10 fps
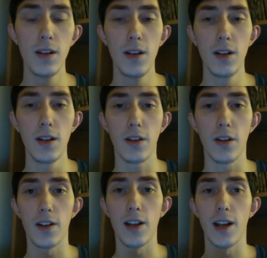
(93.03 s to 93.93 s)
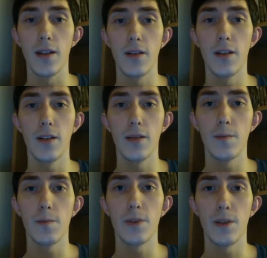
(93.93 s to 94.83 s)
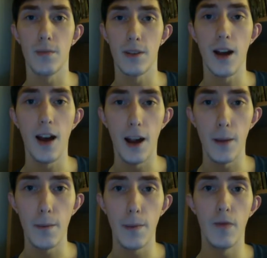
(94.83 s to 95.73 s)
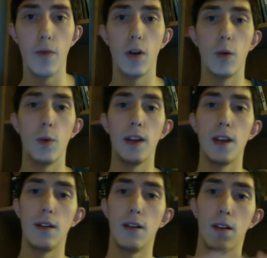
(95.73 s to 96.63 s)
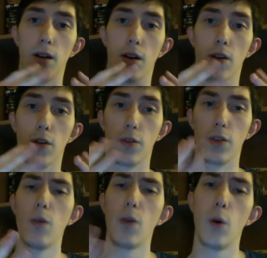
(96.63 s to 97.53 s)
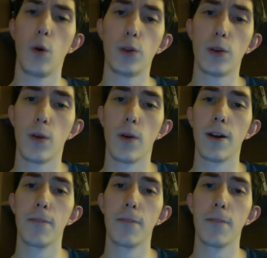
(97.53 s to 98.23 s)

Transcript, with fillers: It's going to take some time before we know the whole story.